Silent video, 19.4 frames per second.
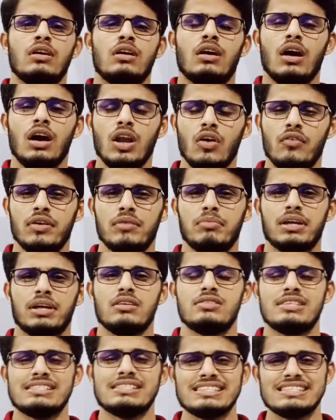Hello everybody,
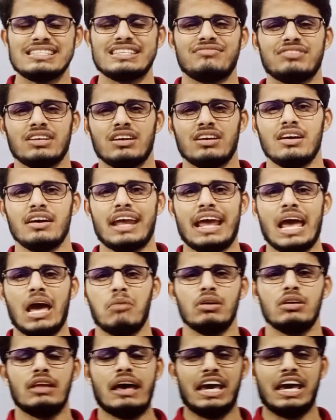this is Iftikhar
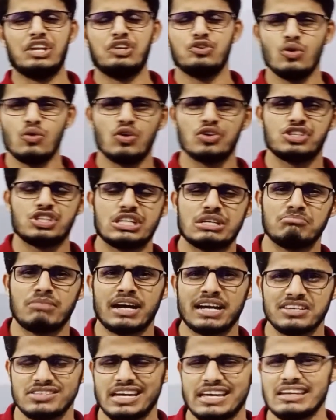Ahmed and you're watching
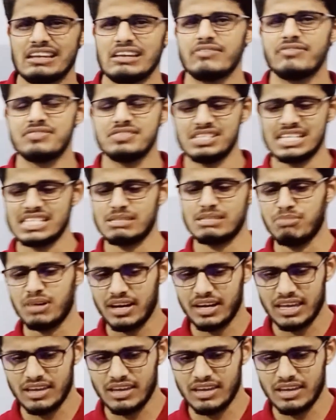my channel Physics by